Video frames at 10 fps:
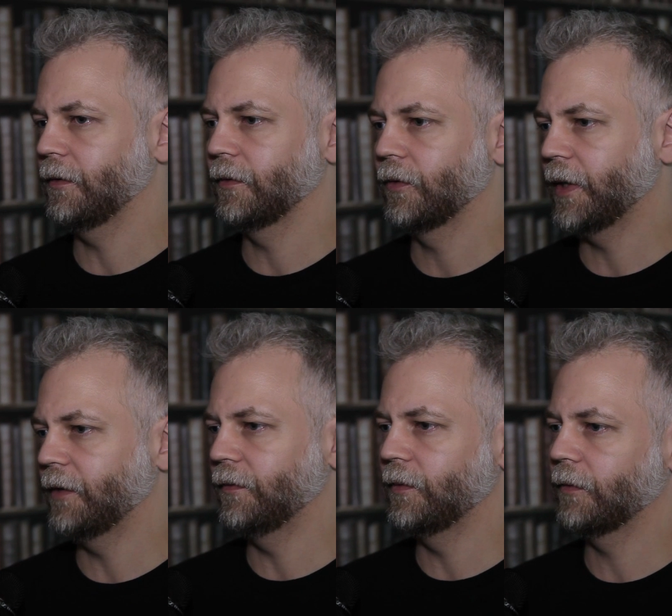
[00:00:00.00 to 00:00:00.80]
quite a
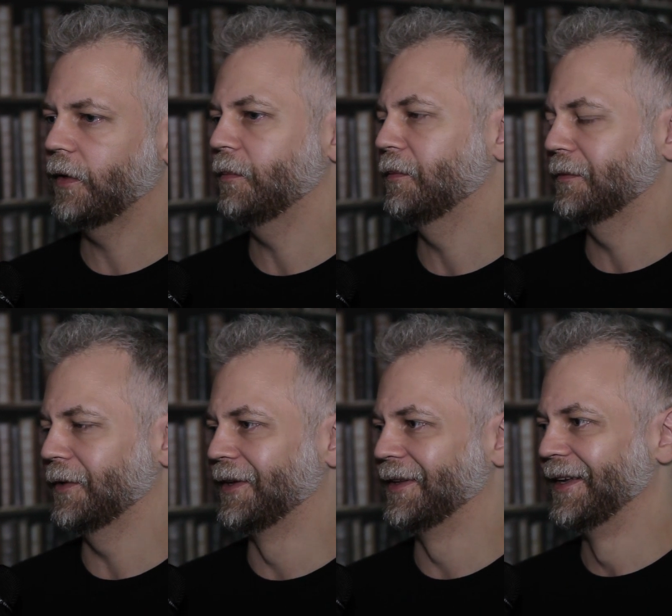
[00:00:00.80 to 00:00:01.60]
few of them,
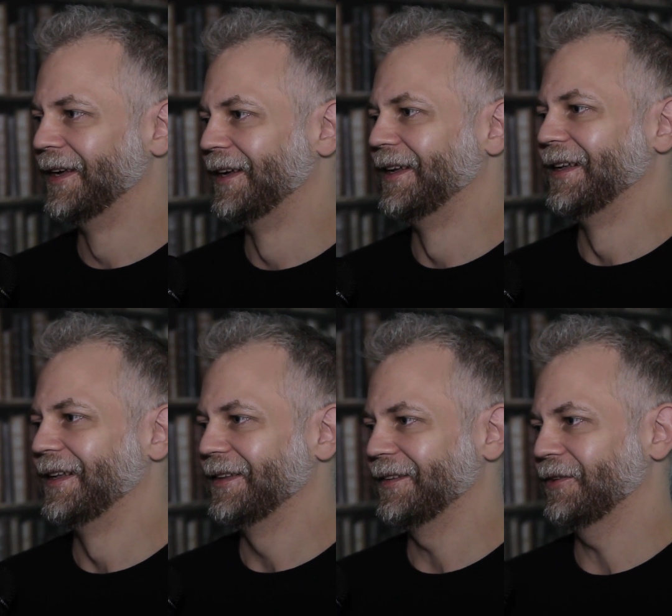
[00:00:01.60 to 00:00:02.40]

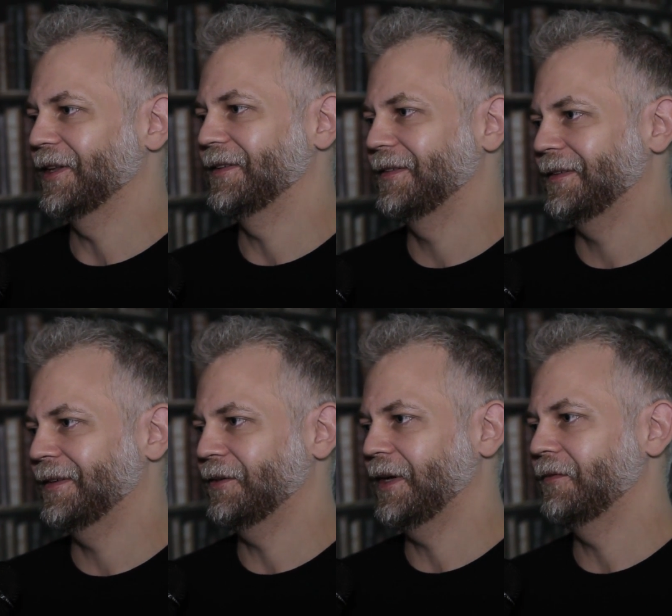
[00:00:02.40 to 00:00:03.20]
so that
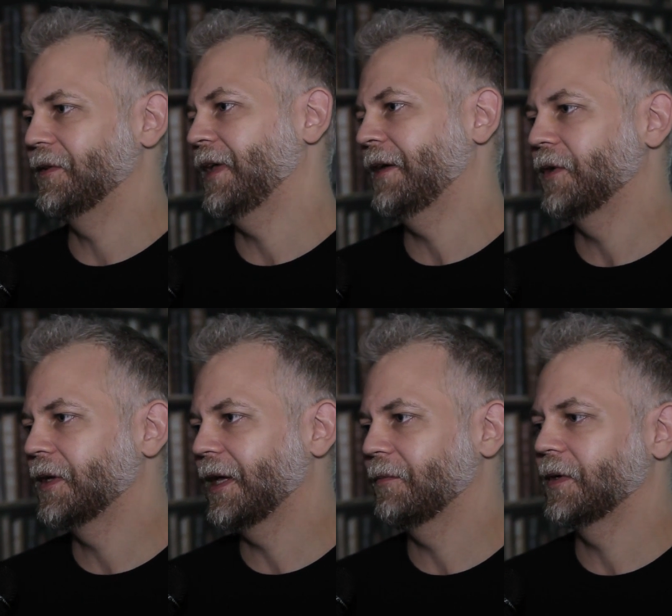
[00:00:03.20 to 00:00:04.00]
every
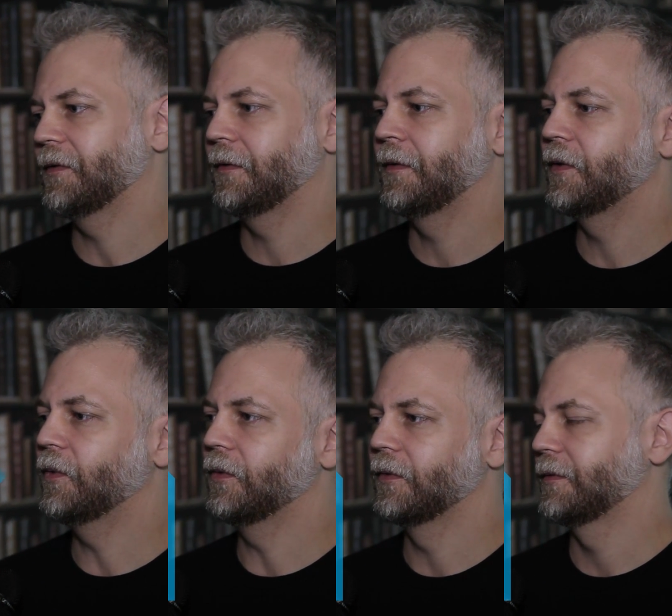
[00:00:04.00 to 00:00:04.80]
game there's a
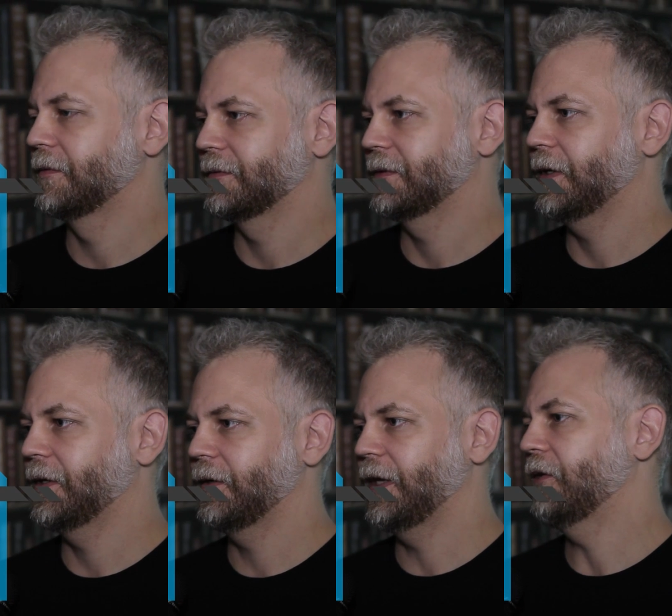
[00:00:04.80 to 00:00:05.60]
new
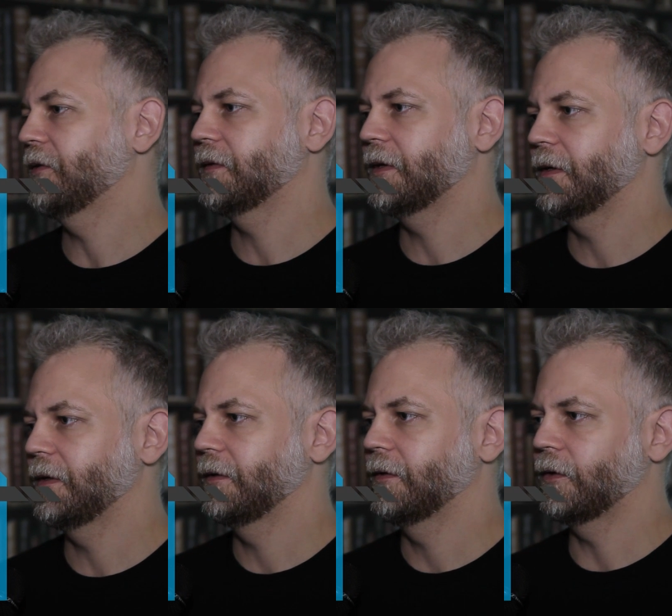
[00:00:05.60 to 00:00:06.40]

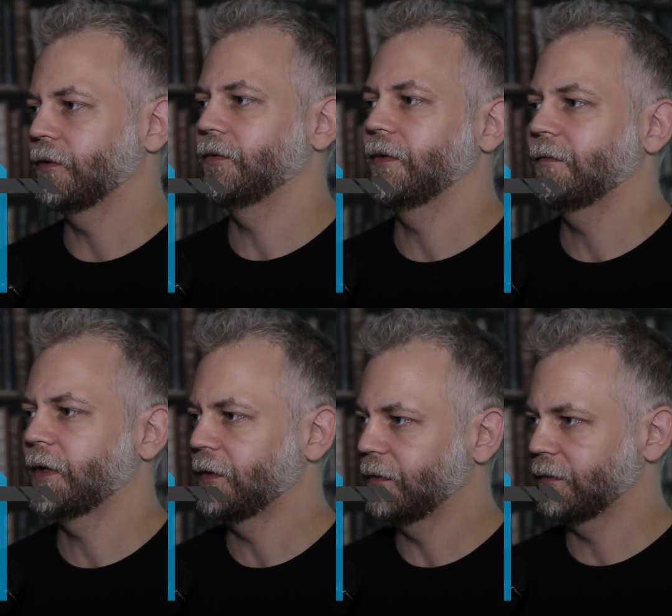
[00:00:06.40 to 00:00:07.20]
interesting odd
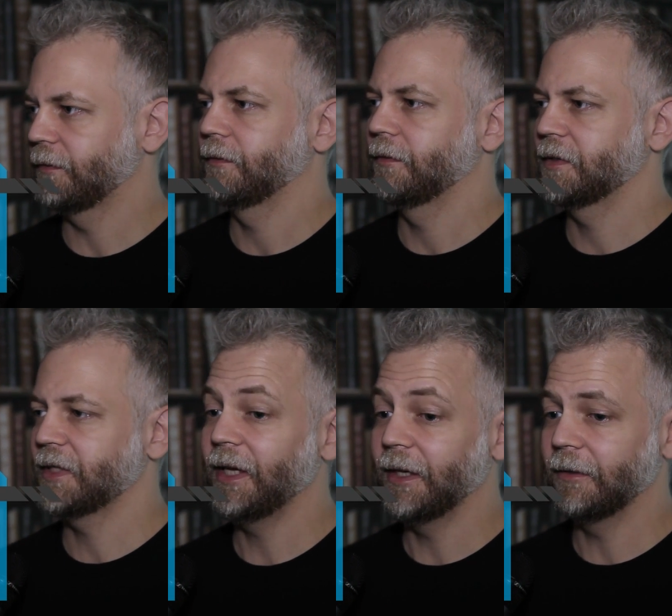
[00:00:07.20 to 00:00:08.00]
event
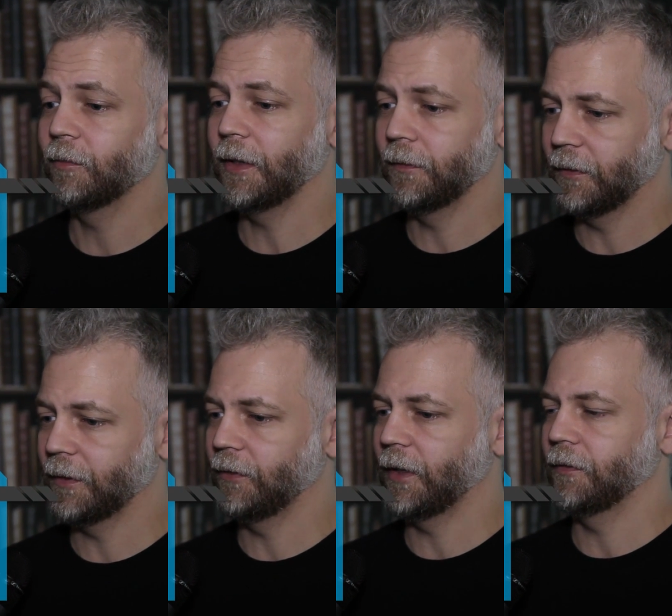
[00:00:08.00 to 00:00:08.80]
chain basically
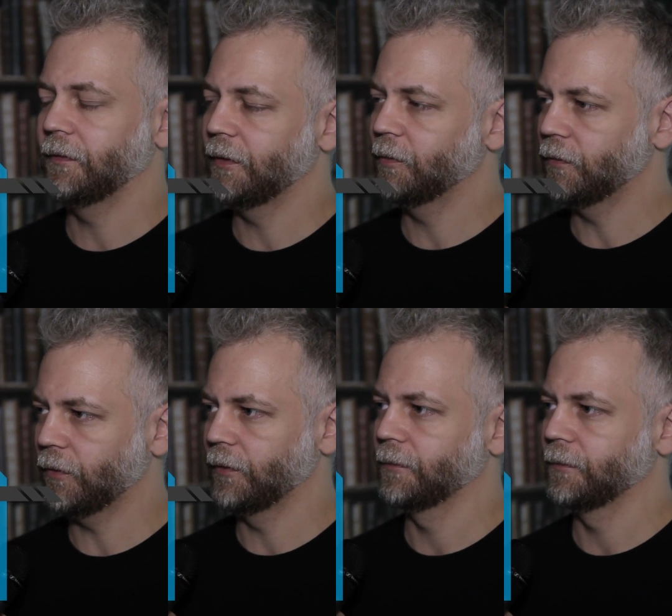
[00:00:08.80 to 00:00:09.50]
that you haven't seen before.